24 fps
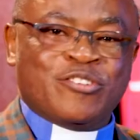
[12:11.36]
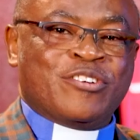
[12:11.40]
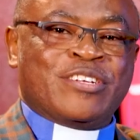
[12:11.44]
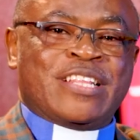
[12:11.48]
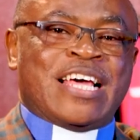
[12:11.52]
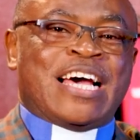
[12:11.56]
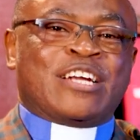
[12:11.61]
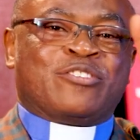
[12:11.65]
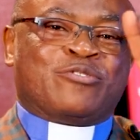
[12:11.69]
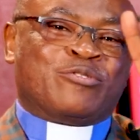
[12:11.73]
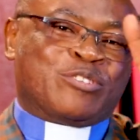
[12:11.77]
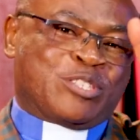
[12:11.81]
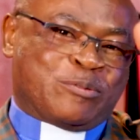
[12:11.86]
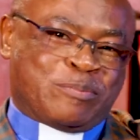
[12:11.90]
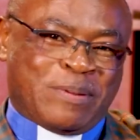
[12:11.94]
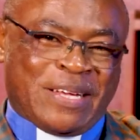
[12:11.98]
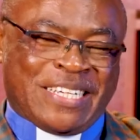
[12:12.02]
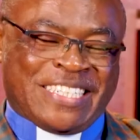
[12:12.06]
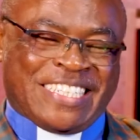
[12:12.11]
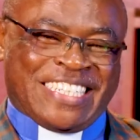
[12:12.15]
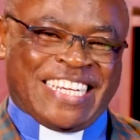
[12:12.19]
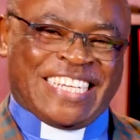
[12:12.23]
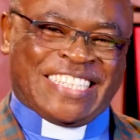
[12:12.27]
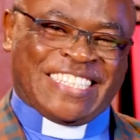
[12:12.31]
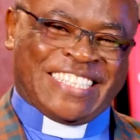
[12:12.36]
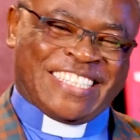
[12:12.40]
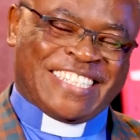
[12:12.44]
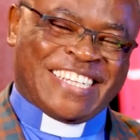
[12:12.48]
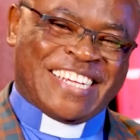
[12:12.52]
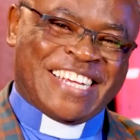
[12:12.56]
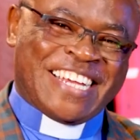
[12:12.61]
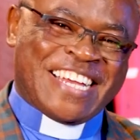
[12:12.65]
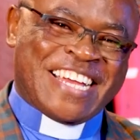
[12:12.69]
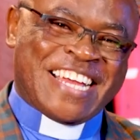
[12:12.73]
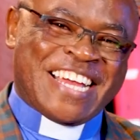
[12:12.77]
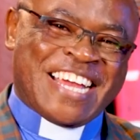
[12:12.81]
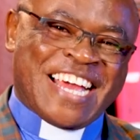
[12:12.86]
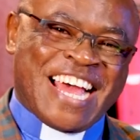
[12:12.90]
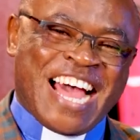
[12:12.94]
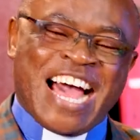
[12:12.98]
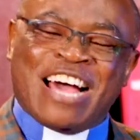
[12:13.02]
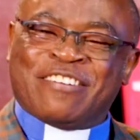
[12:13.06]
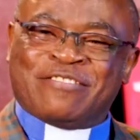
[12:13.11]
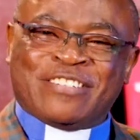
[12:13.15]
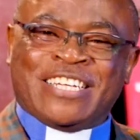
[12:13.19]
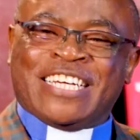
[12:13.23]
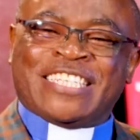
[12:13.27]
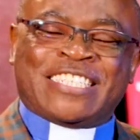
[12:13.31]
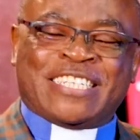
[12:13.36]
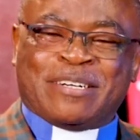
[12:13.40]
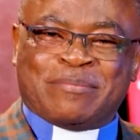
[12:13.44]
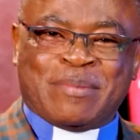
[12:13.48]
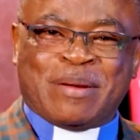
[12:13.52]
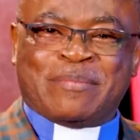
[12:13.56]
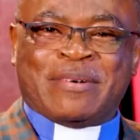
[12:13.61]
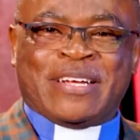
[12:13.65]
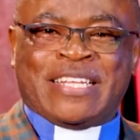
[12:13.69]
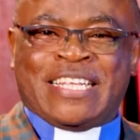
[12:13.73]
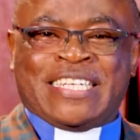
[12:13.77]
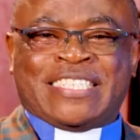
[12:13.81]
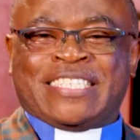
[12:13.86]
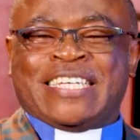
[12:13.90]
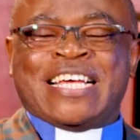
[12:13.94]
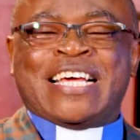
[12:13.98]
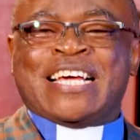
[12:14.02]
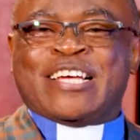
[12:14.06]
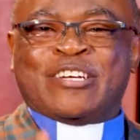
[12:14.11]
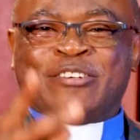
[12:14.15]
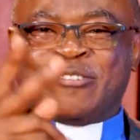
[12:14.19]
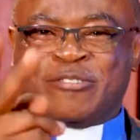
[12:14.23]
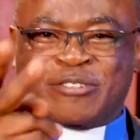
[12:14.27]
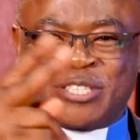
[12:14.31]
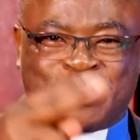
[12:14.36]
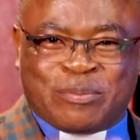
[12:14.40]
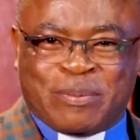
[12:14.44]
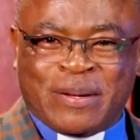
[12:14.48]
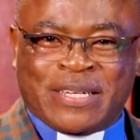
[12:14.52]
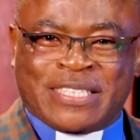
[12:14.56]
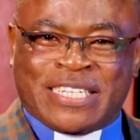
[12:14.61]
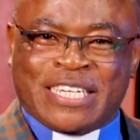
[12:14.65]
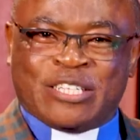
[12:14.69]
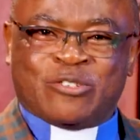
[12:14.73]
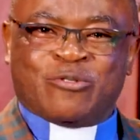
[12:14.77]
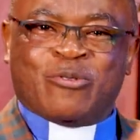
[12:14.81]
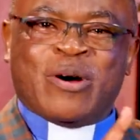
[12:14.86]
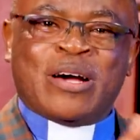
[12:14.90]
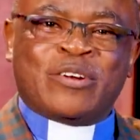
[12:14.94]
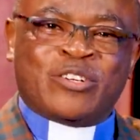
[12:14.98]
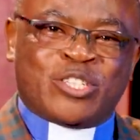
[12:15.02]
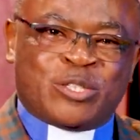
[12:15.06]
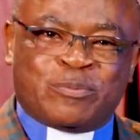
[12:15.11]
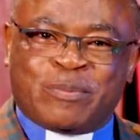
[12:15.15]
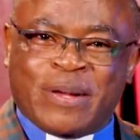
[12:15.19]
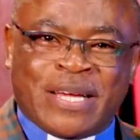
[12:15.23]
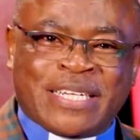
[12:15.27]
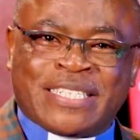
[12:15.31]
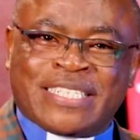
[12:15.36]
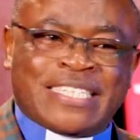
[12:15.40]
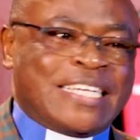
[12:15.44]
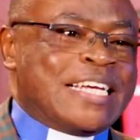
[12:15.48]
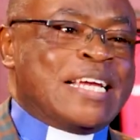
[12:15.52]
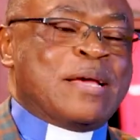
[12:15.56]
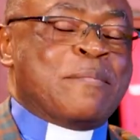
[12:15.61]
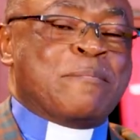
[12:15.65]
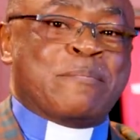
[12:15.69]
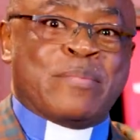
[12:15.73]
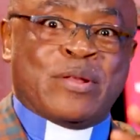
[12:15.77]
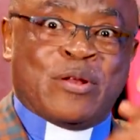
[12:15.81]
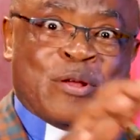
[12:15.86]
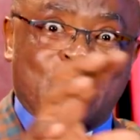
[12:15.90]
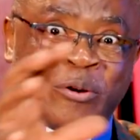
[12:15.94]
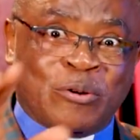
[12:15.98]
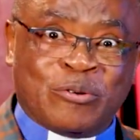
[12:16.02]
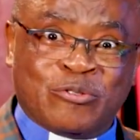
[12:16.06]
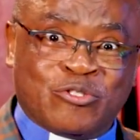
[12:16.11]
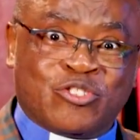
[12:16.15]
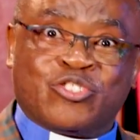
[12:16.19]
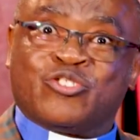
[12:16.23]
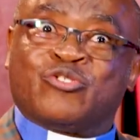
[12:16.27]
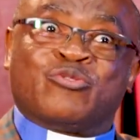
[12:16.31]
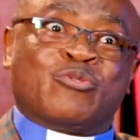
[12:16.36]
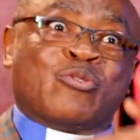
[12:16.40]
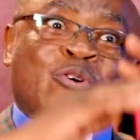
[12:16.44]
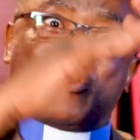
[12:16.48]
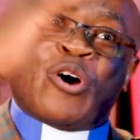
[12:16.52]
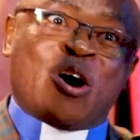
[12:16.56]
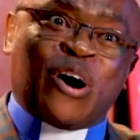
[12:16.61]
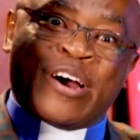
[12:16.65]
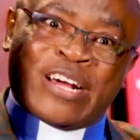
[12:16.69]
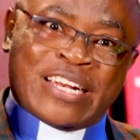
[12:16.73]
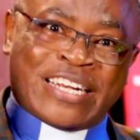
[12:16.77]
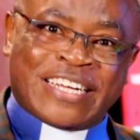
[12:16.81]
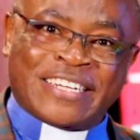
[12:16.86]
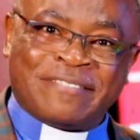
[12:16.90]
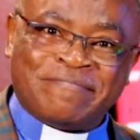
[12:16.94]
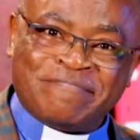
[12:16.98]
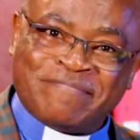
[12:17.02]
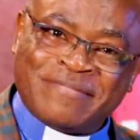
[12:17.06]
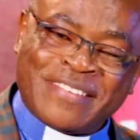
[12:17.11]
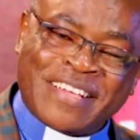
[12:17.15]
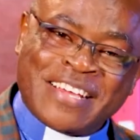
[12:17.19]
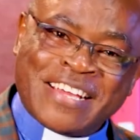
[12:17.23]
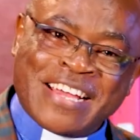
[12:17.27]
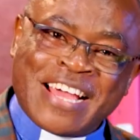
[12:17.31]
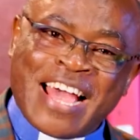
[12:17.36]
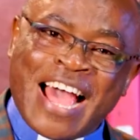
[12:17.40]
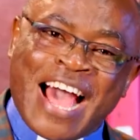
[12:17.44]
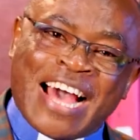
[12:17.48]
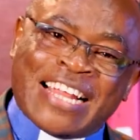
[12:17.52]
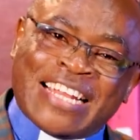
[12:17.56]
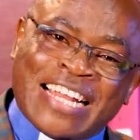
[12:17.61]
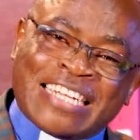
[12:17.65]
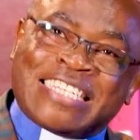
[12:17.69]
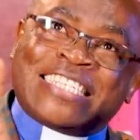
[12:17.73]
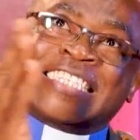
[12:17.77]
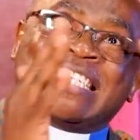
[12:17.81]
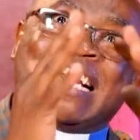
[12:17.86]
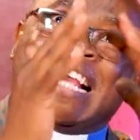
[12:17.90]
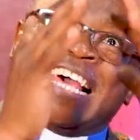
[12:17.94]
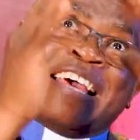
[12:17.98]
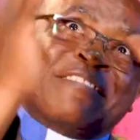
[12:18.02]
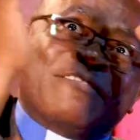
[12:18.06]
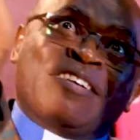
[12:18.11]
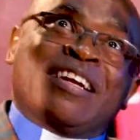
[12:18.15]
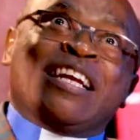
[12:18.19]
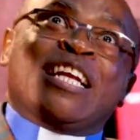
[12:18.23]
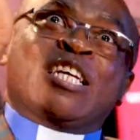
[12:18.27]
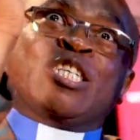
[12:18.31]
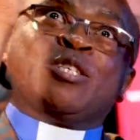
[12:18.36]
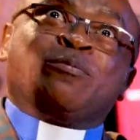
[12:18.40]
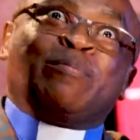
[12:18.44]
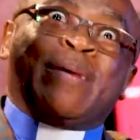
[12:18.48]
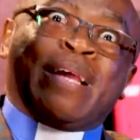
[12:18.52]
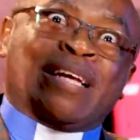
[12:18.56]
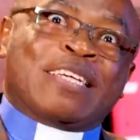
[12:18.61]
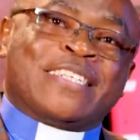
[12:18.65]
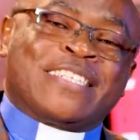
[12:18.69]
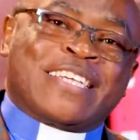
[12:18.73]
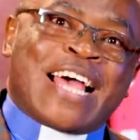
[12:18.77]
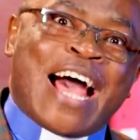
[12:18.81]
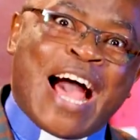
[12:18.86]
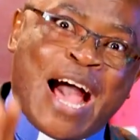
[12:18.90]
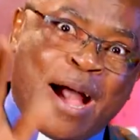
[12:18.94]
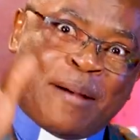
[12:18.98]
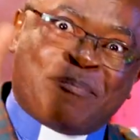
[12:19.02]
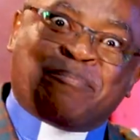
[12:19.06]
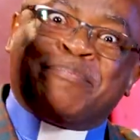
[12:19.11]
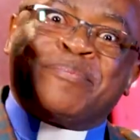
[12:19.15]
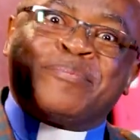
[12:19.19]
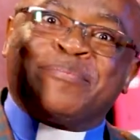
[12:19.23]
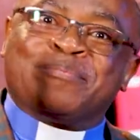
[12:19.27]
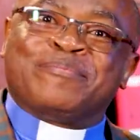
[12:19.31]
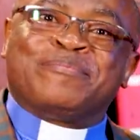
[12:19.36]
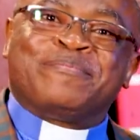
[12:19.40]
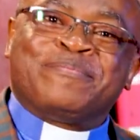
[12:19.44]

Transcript: know, there are two spaces. I've just remembered this. Two spaces. One space belongs to God, and that is the heavenly space up,